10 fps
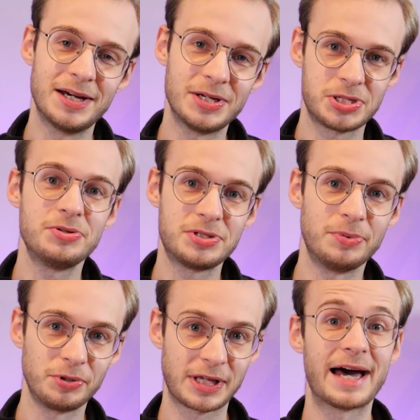a
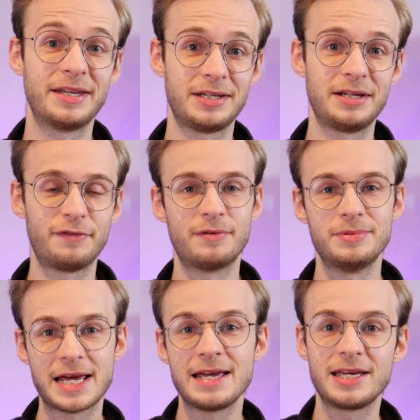suitable candidate from
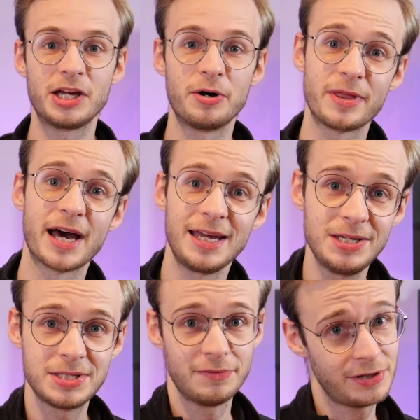taking up that
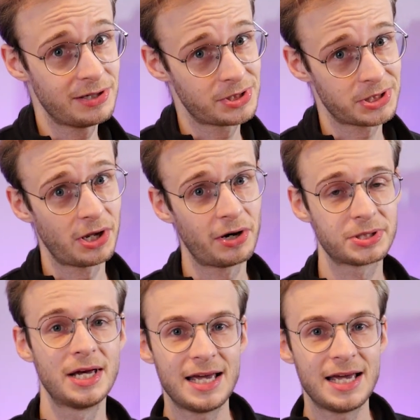interview slot